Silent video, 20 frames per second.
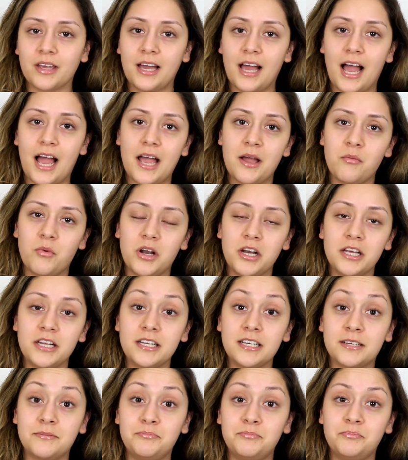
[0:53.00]
I wanted
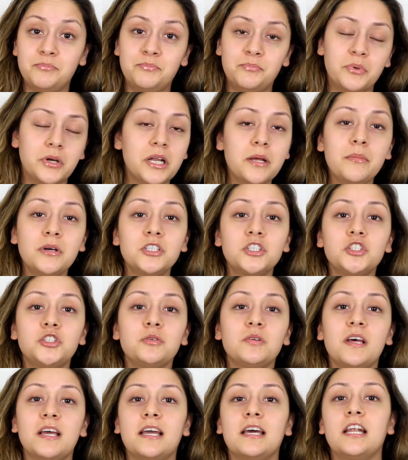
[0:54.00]
to pretty much
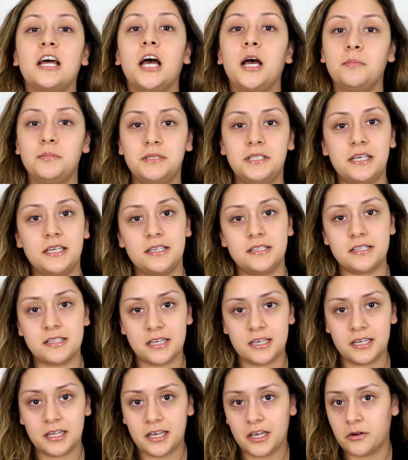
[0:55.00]
do like an update
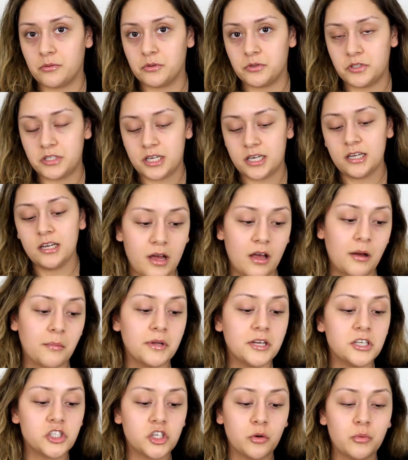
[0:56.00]
skincare routine. I'm
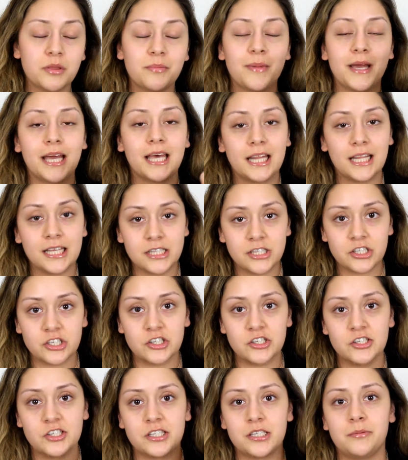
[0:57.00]
gonna start with my
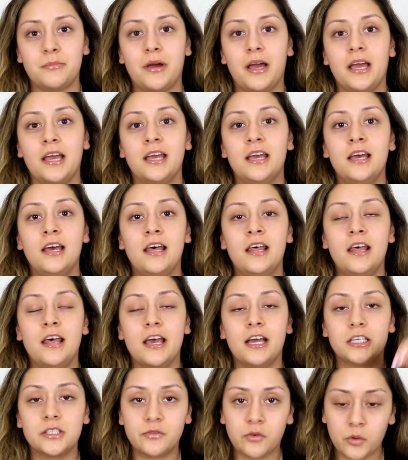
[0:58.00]
cleansers and my
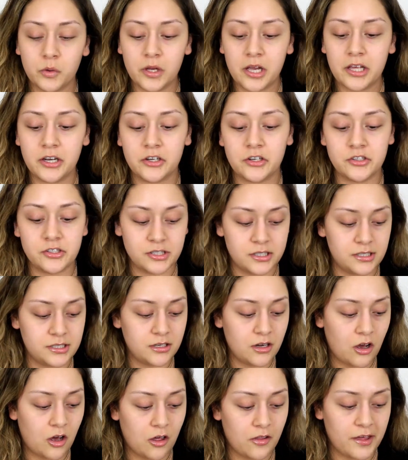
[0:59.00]
exfoliators and
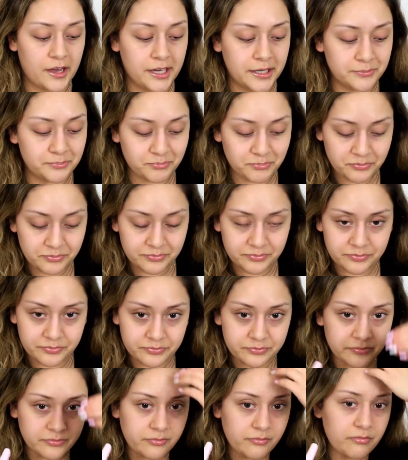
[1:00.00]
all that.
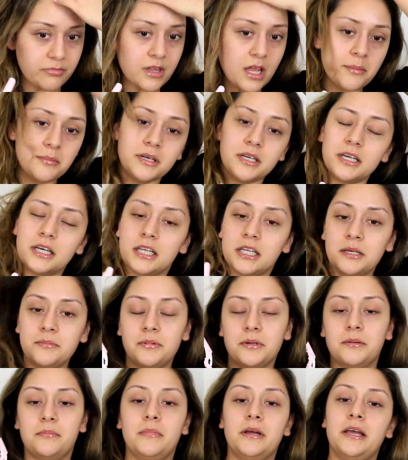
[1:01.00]
I'm gonna clip
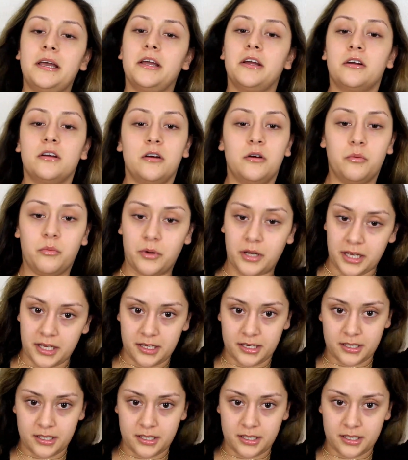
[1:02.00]
my hair away.